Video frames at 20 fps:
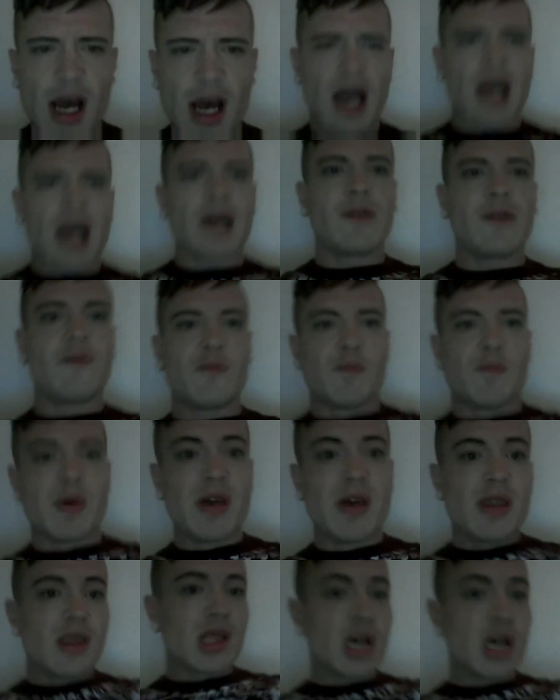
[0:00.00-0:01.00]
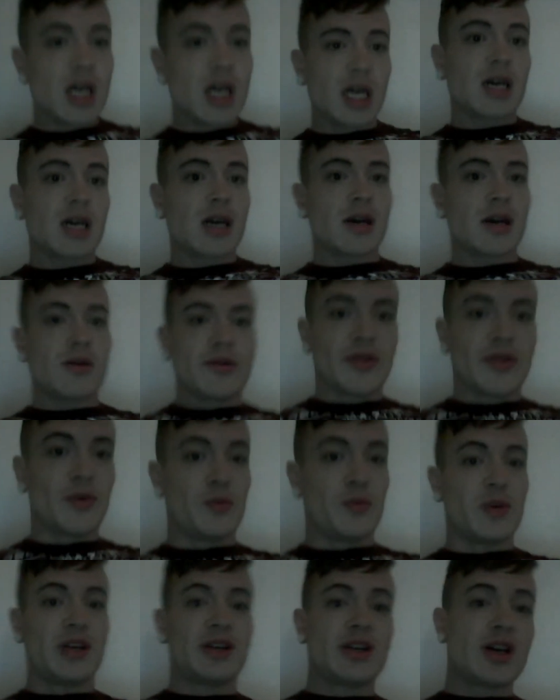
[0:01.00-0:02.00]
I've been looking out the
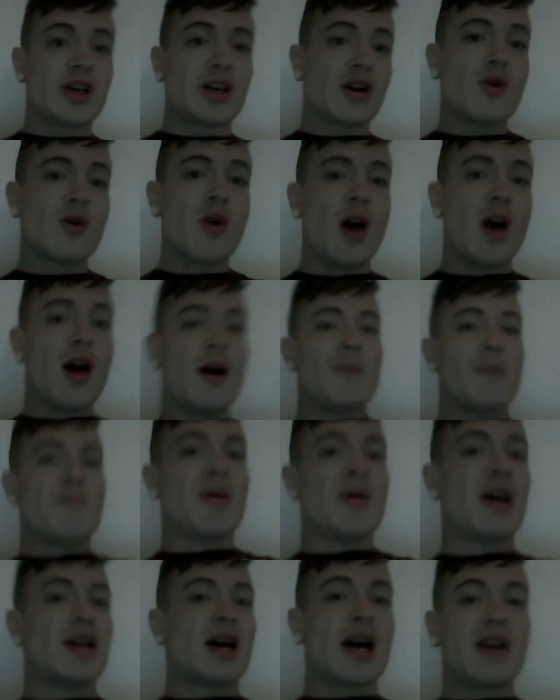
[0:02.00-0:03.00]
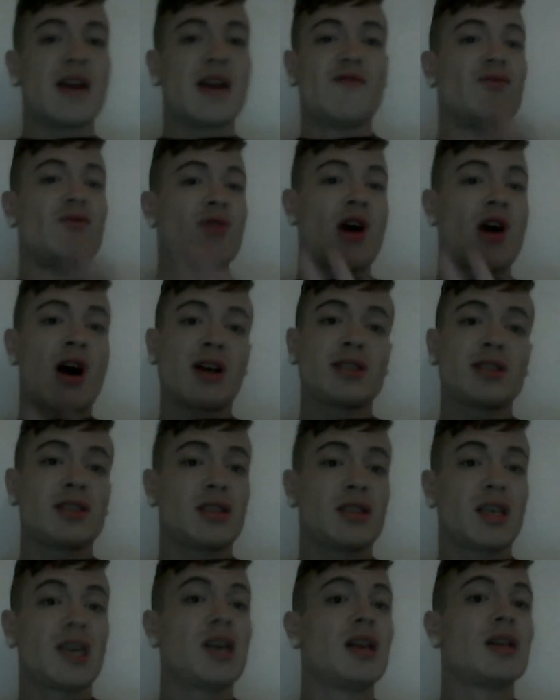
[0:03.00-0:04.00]
window, but I've not
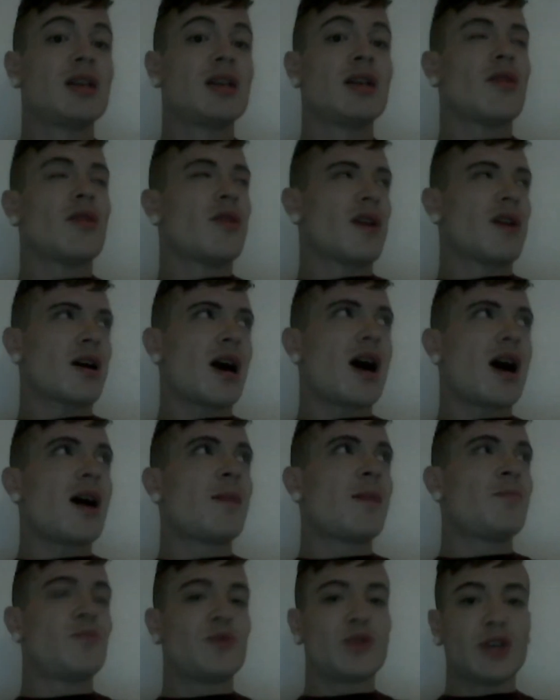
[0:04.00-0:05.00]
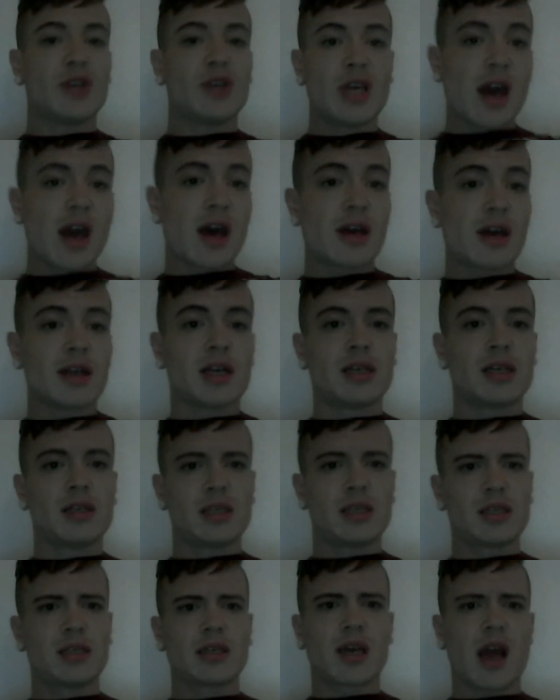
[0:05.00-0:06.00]
seen the cops yet, and
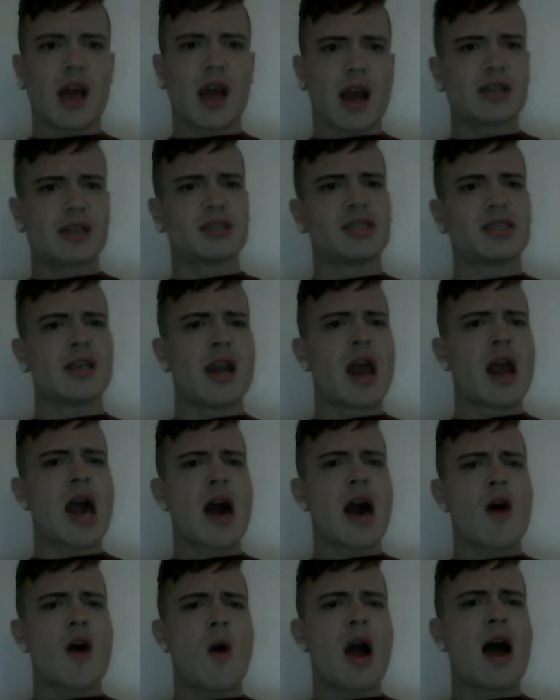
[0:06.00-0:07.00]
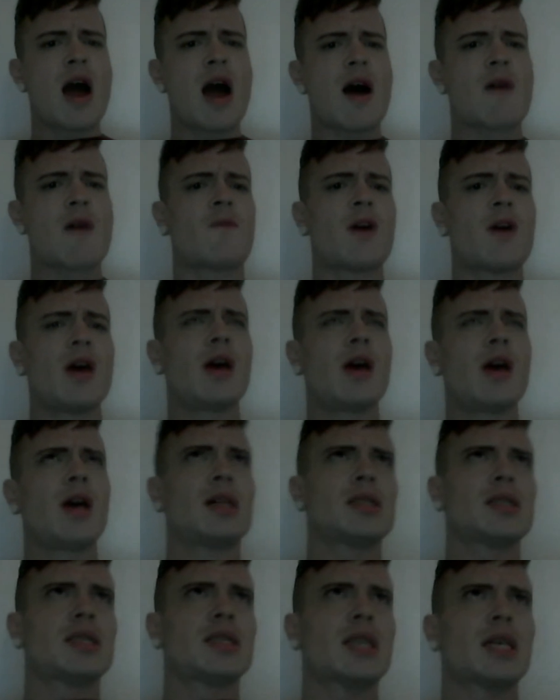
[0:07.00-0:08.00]
these guys now have,
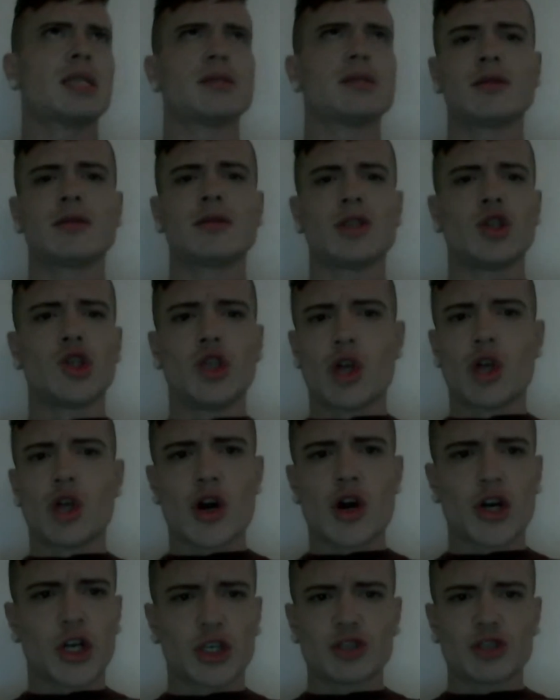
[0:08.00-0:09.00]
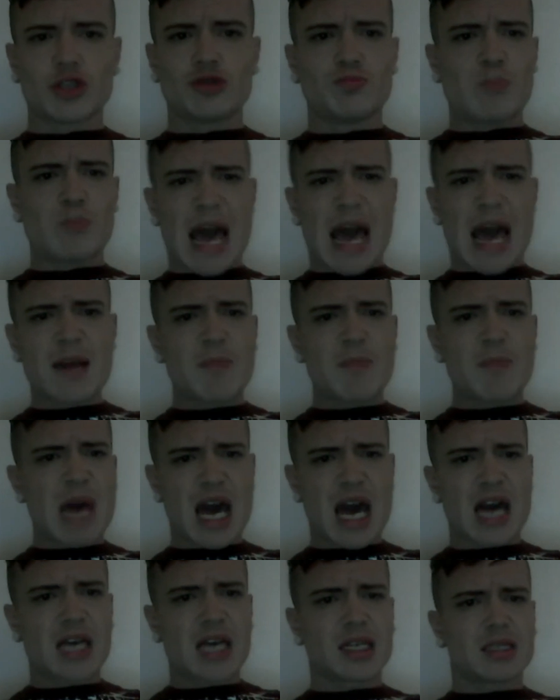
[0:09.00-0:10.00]
like, large
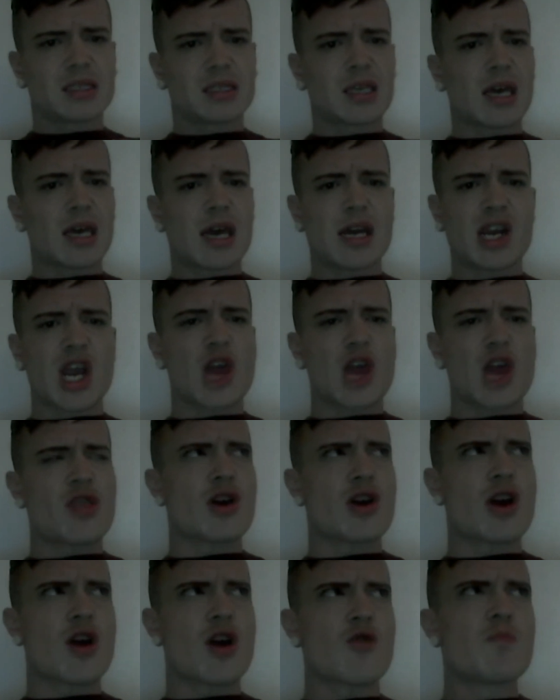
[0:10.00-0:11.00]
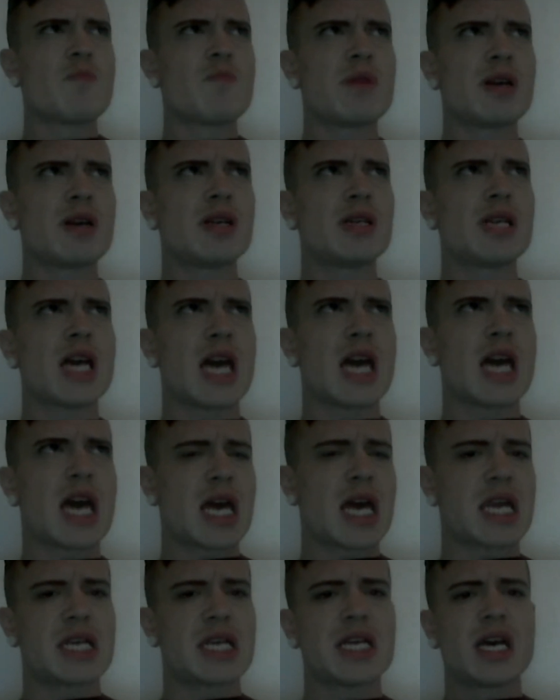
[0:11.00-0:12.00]
backpacks, and they're open,
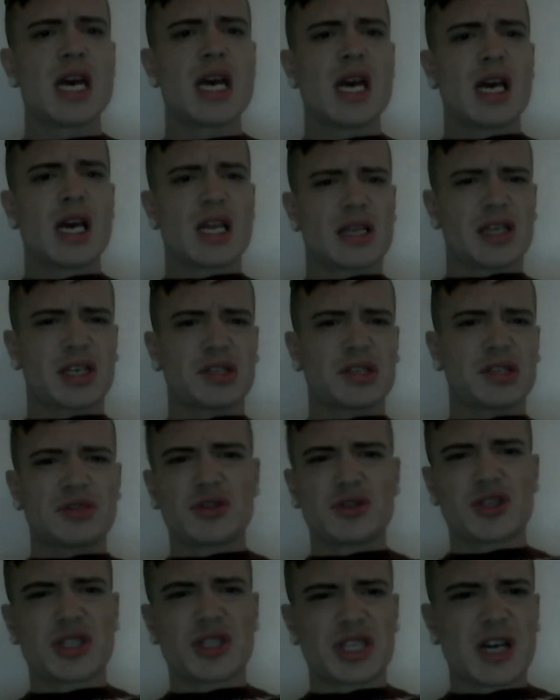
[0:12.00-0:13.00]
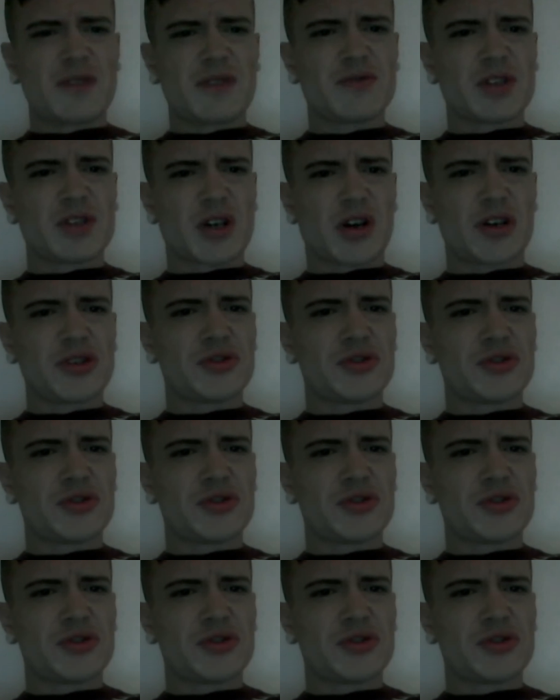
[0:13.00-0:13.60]
and, like, their stuff's all